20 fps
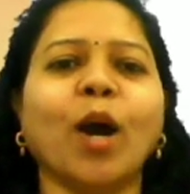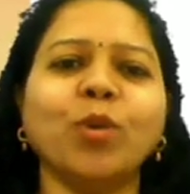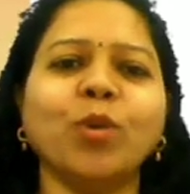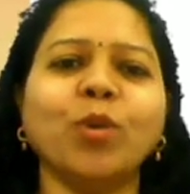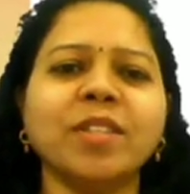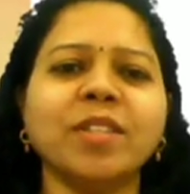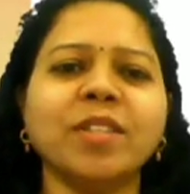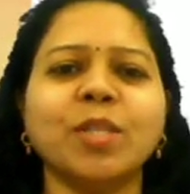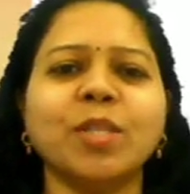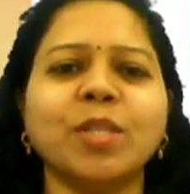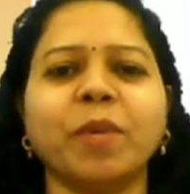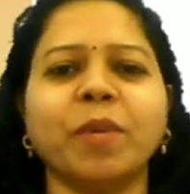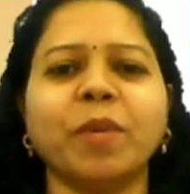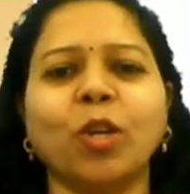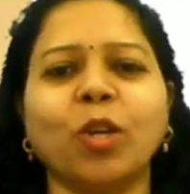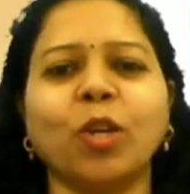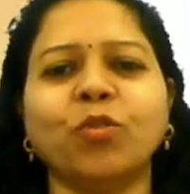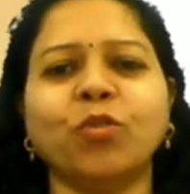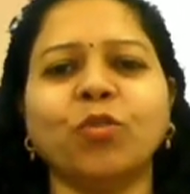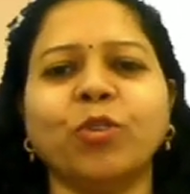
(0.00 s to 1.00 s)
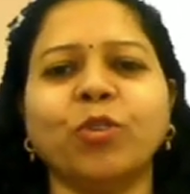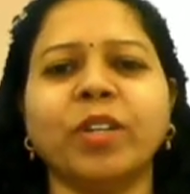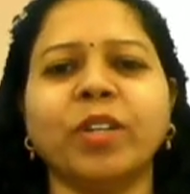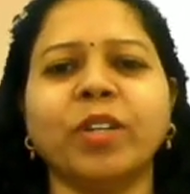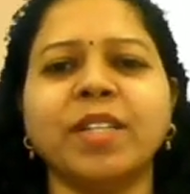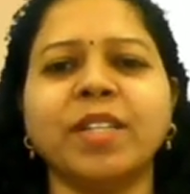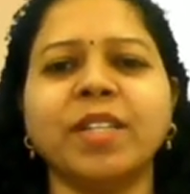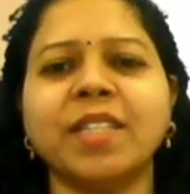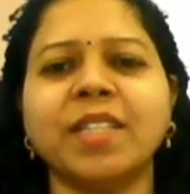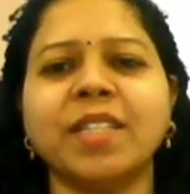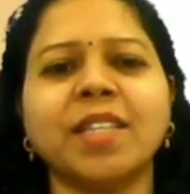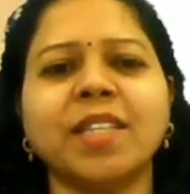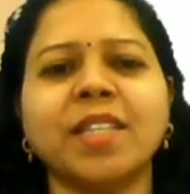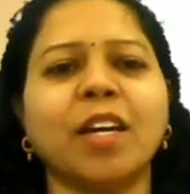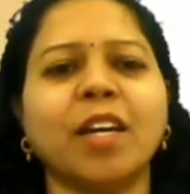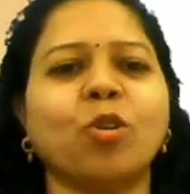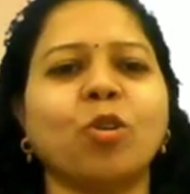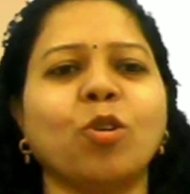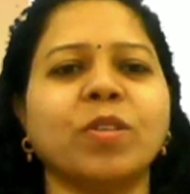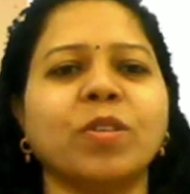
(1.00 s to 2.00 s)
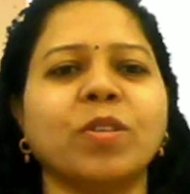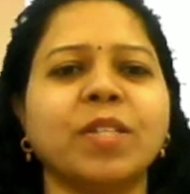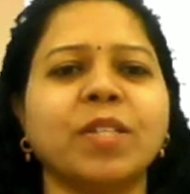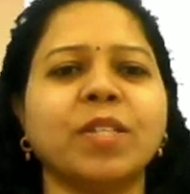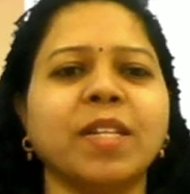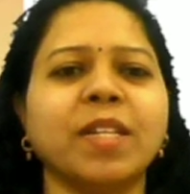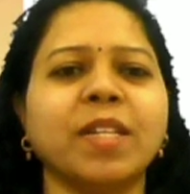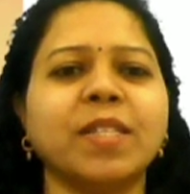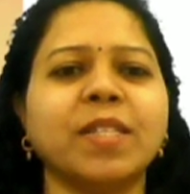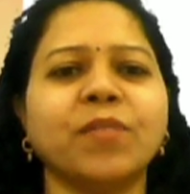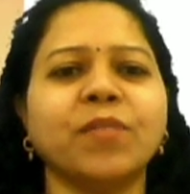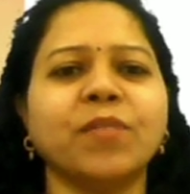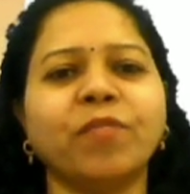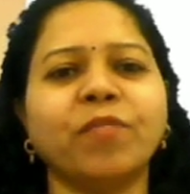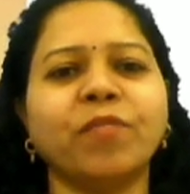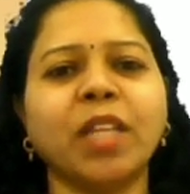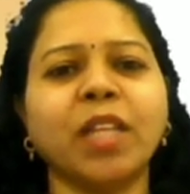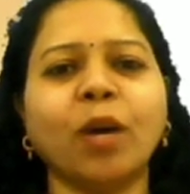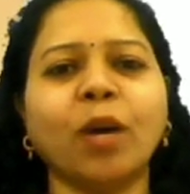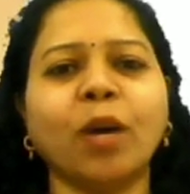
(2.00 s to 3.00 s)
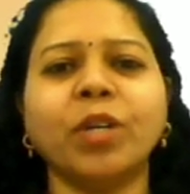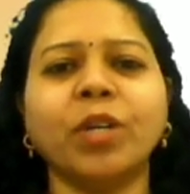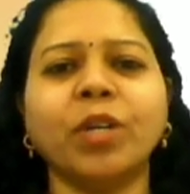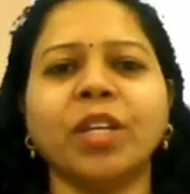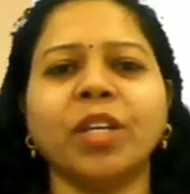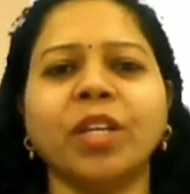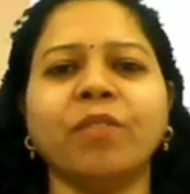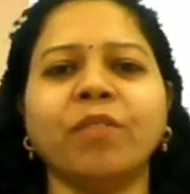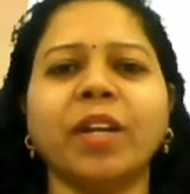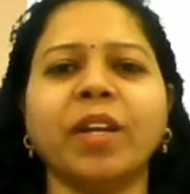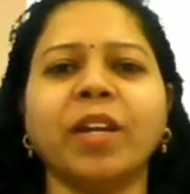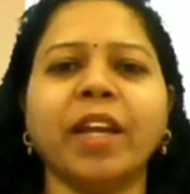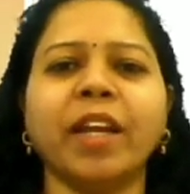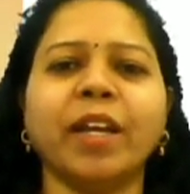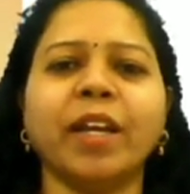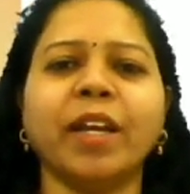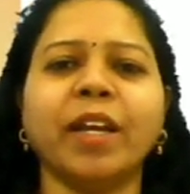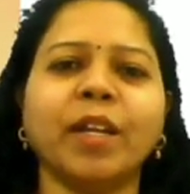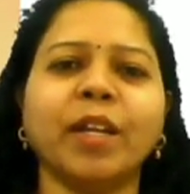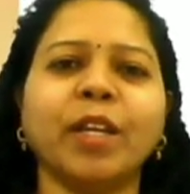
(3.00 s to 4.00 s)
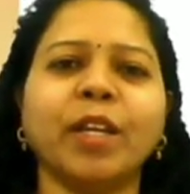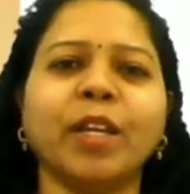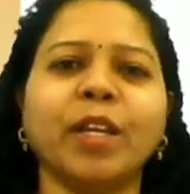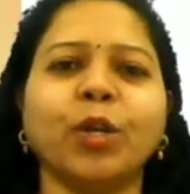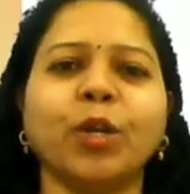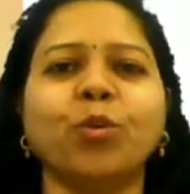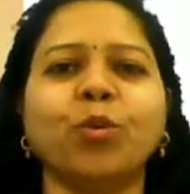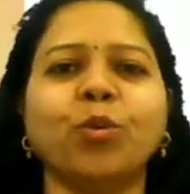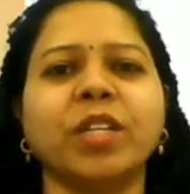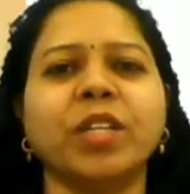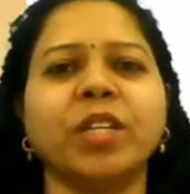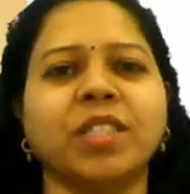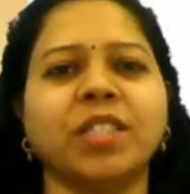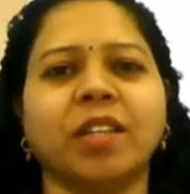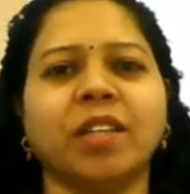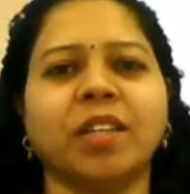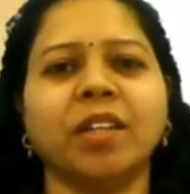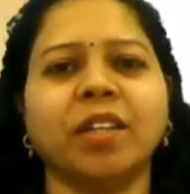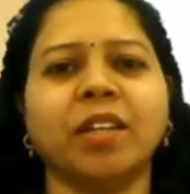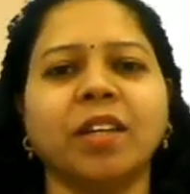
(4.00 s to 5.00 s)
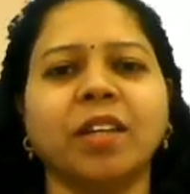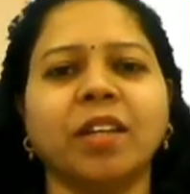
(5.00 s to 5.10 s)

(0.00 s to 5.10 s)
How the smell of food reaches our nostrils without even entering into kitchen?